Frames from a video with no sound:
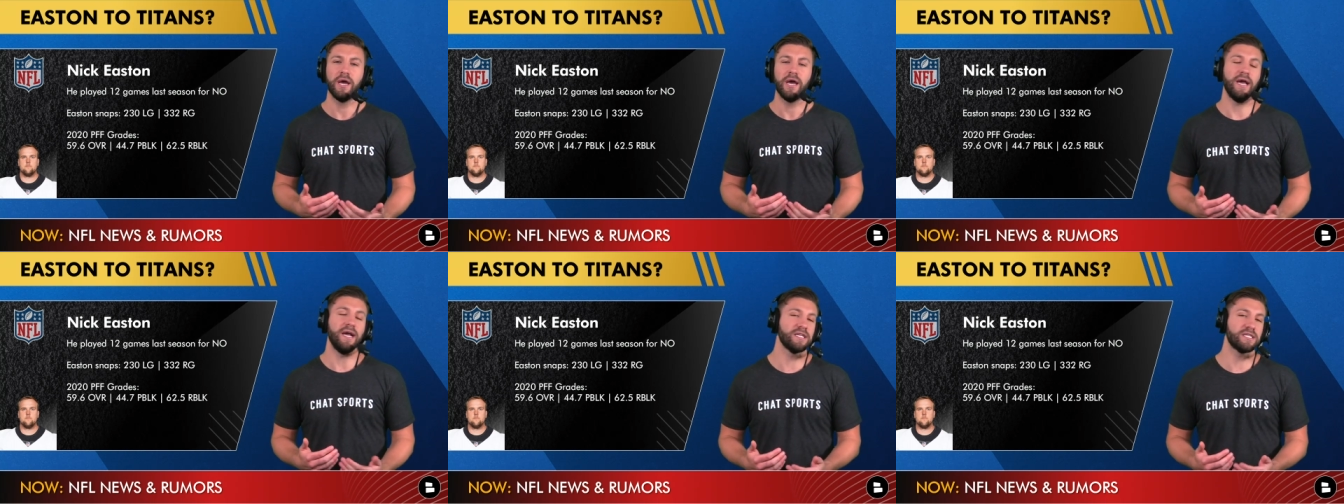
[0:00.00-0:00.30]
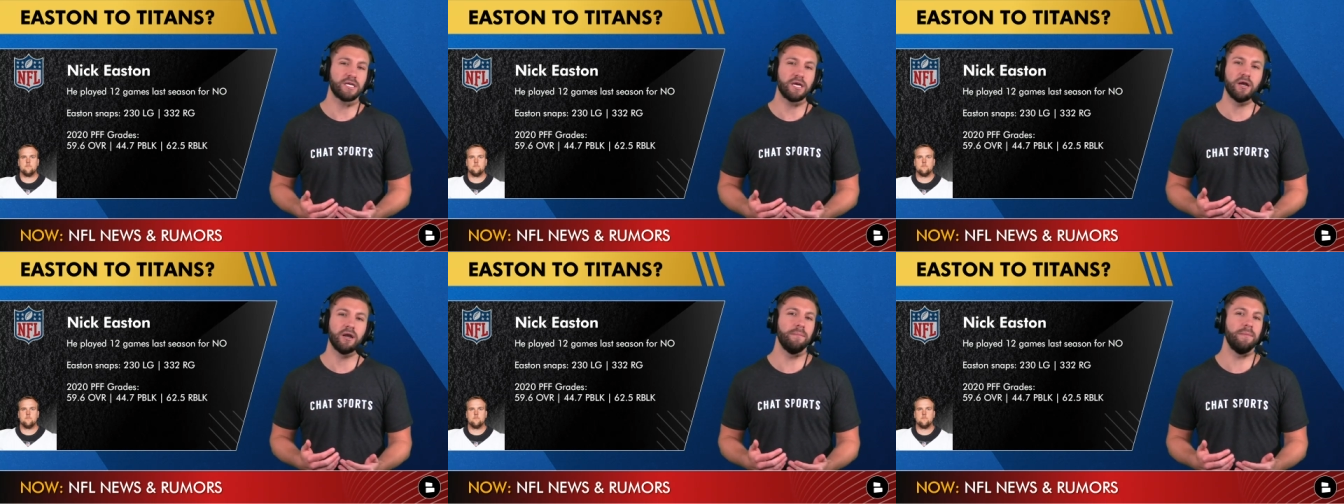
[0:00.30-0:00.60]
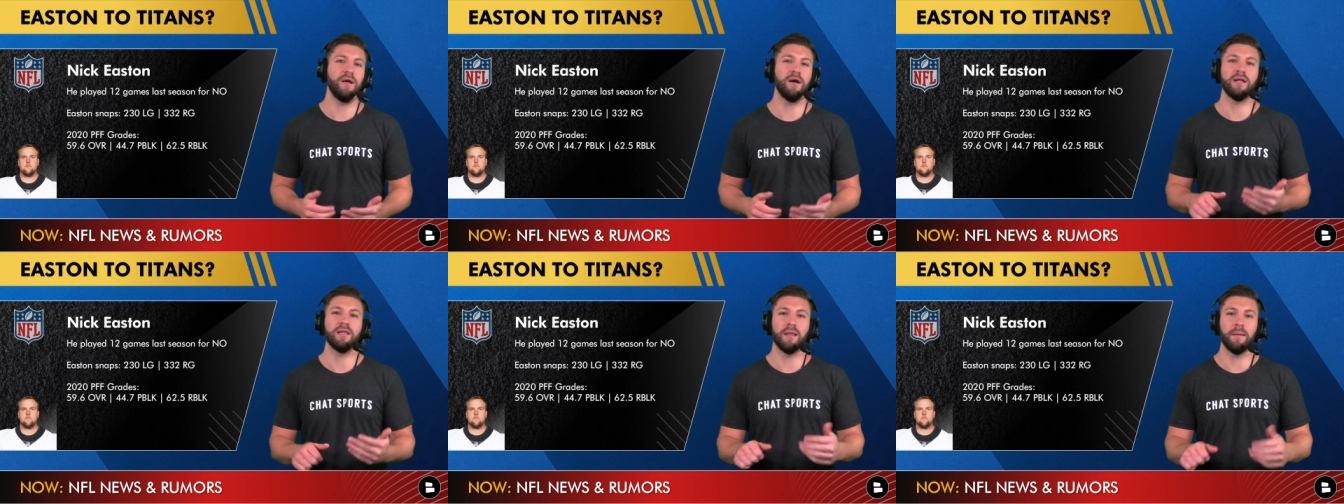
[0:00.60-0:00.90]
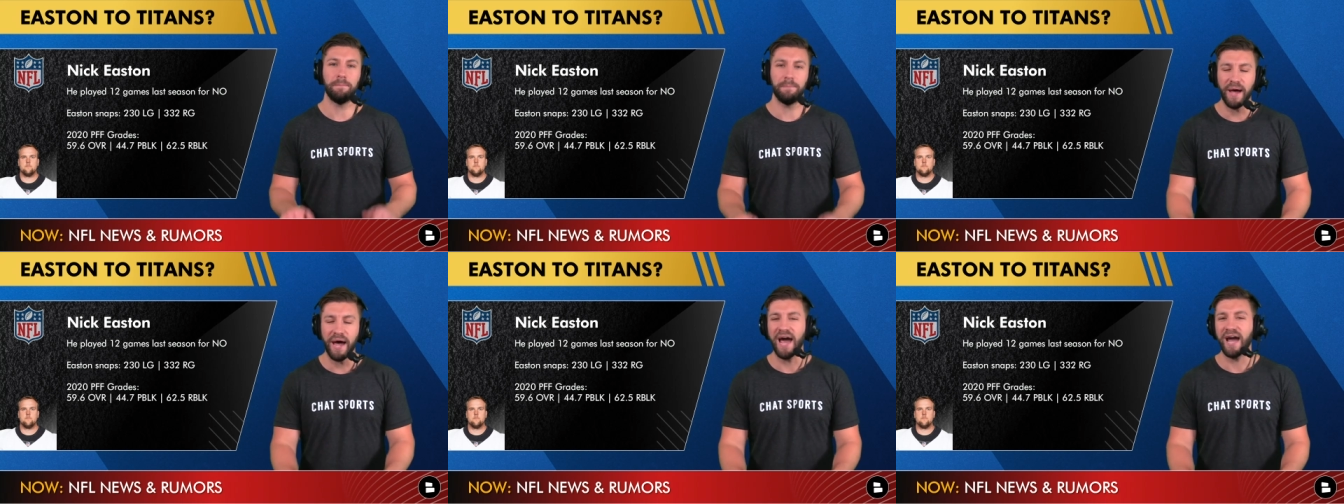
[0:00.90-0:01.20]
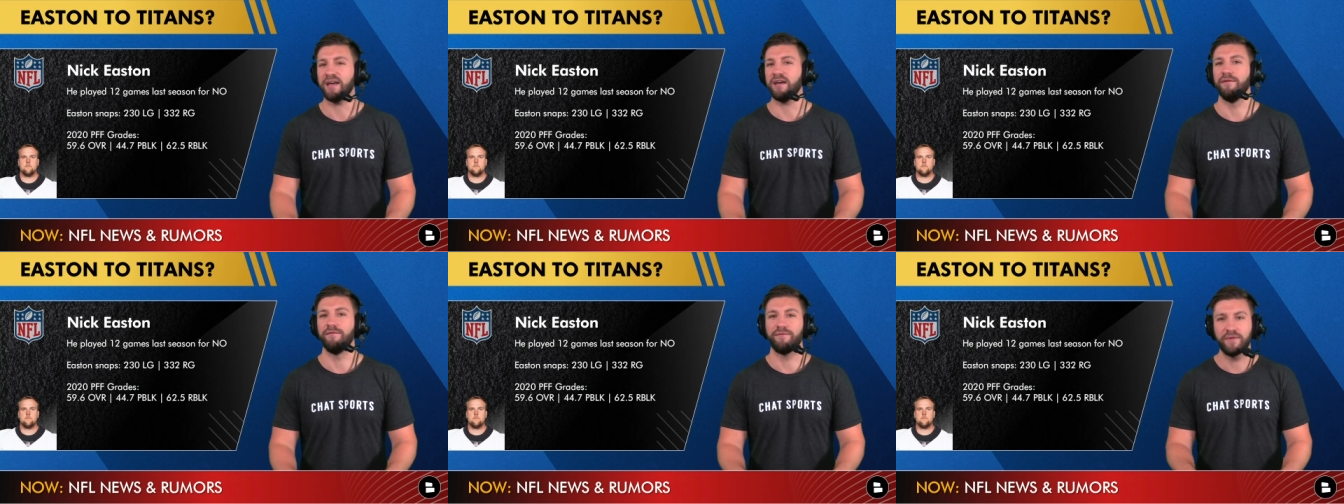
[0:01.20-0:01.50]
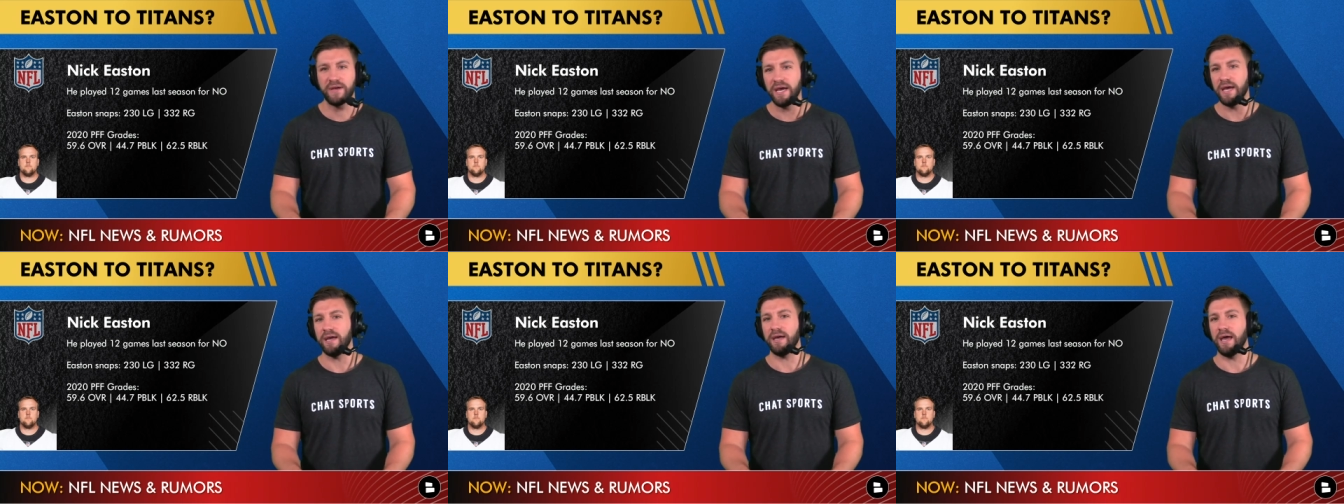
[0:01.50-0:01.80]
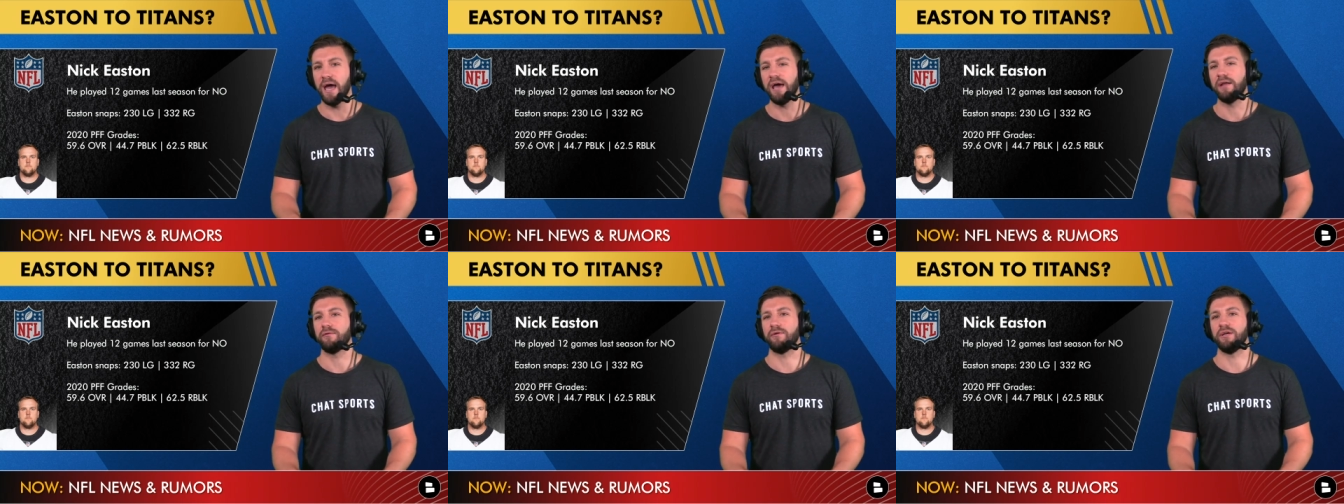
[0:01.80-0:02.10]
it's going to be on the back of King
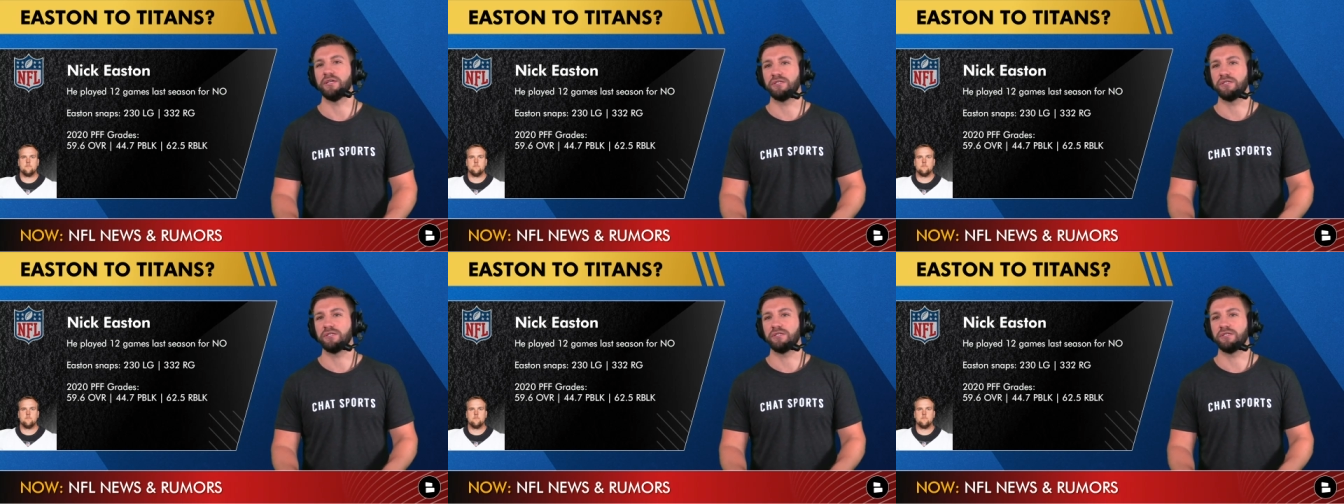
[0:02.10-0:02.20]
Henry.